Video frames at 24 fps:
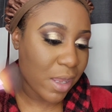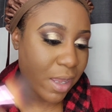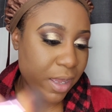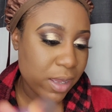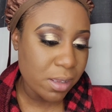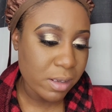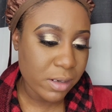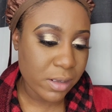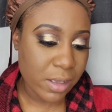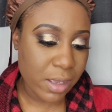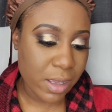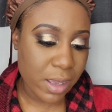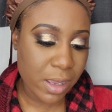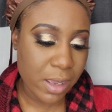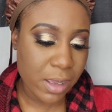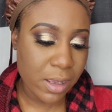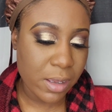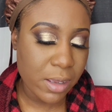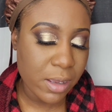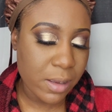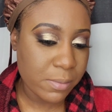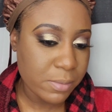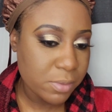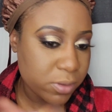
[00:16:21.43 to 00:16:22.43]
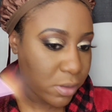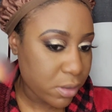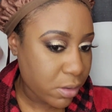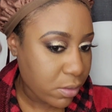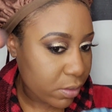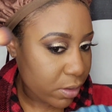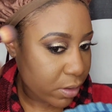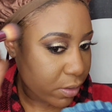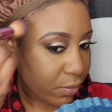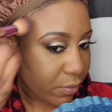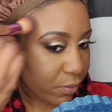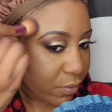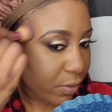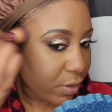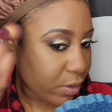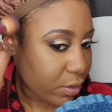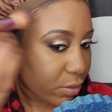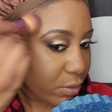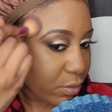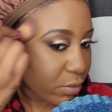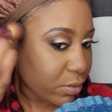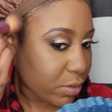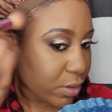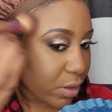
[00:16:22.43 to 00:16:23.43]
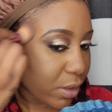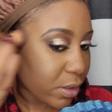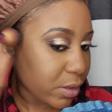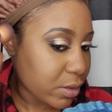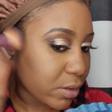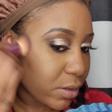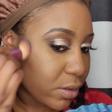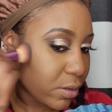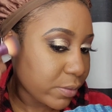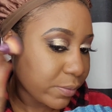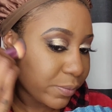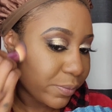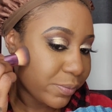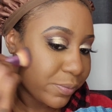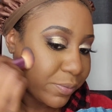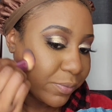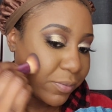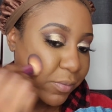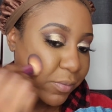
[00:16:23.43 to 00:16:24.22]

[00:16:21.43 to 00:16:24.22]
I I'm so confused because